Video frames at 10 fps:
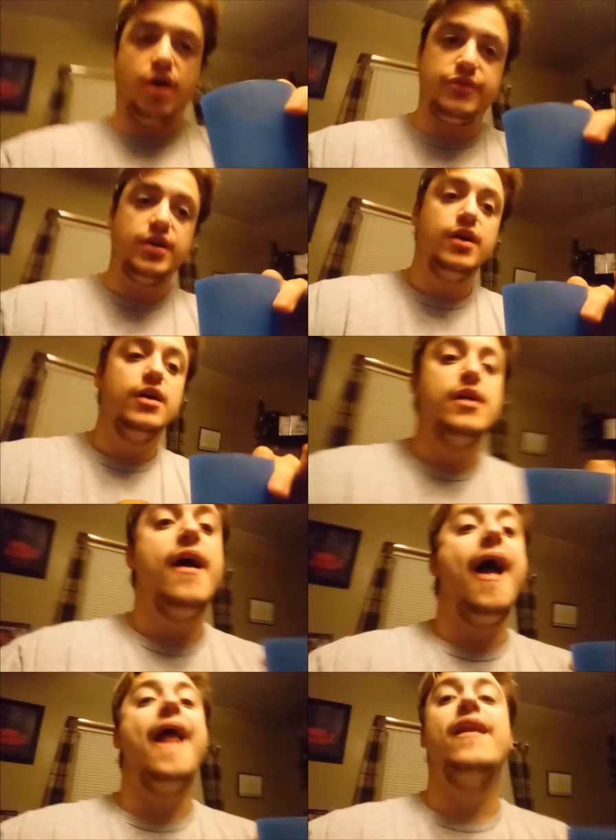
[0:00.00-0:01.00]
off
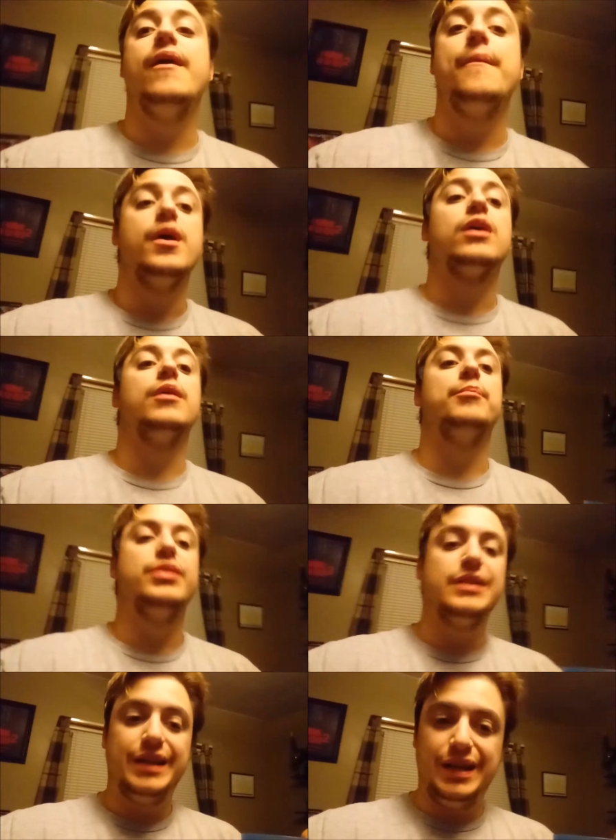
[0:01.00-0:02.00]
and
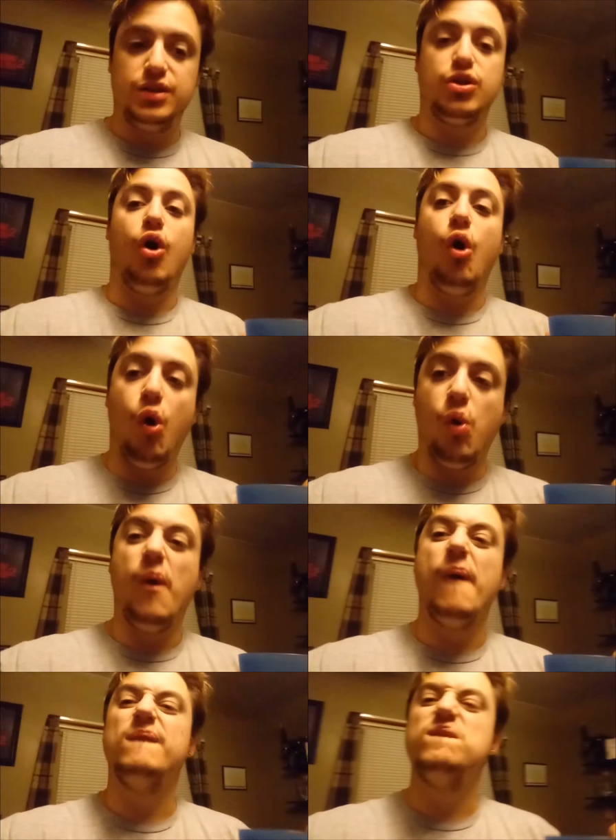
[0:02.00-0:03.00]
complete the
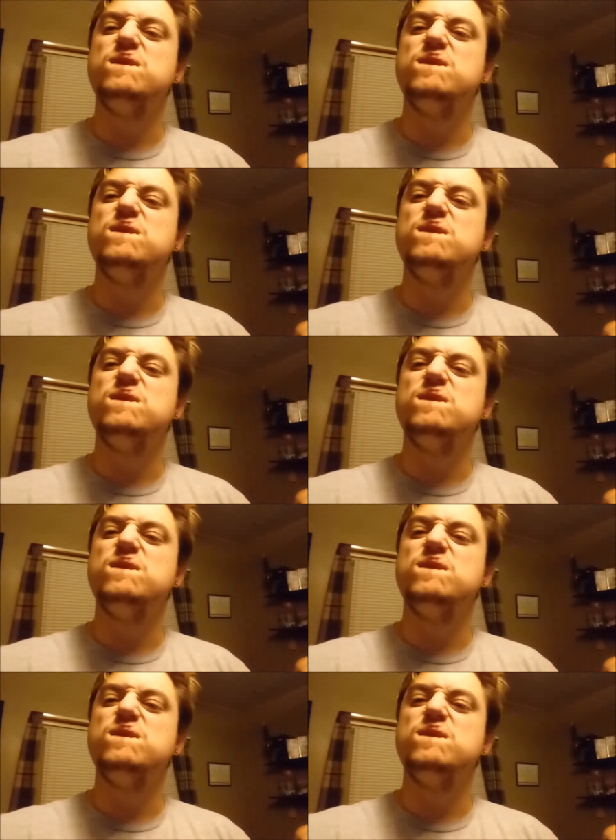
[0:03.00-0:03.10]
whole